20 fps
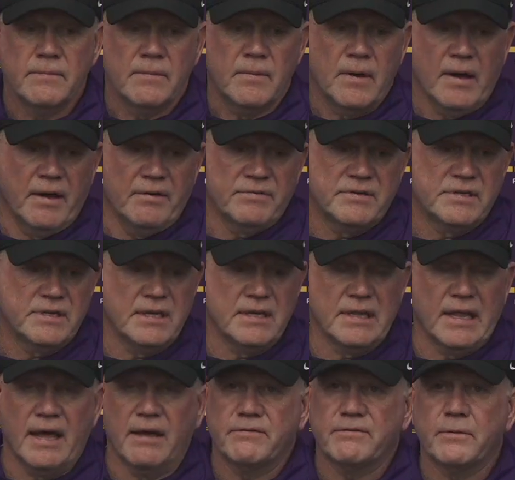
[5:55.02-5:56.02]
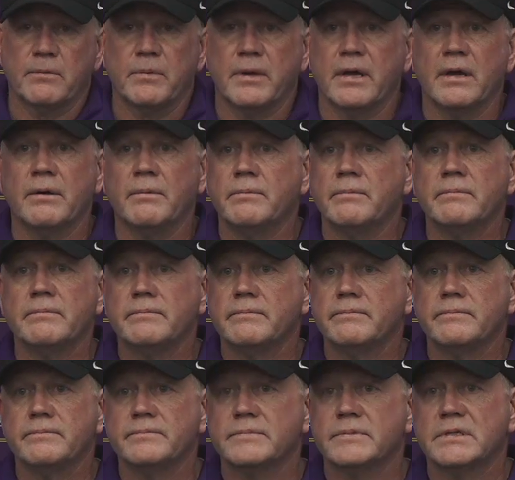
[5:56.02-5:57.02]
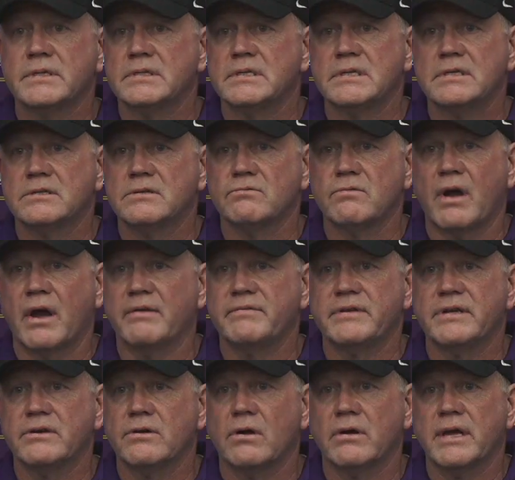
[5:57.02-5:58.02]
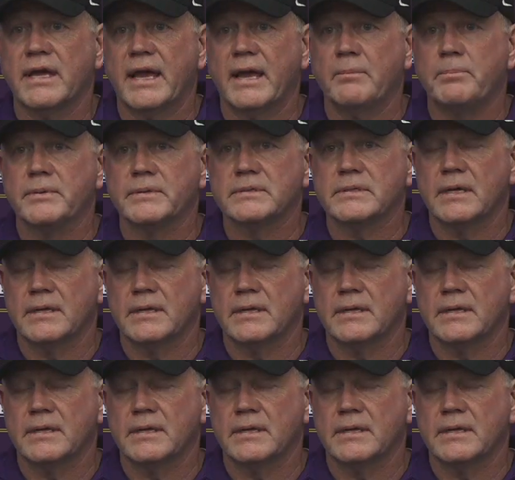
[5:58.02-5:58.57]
I've seen that from him since he's arrived here on campus.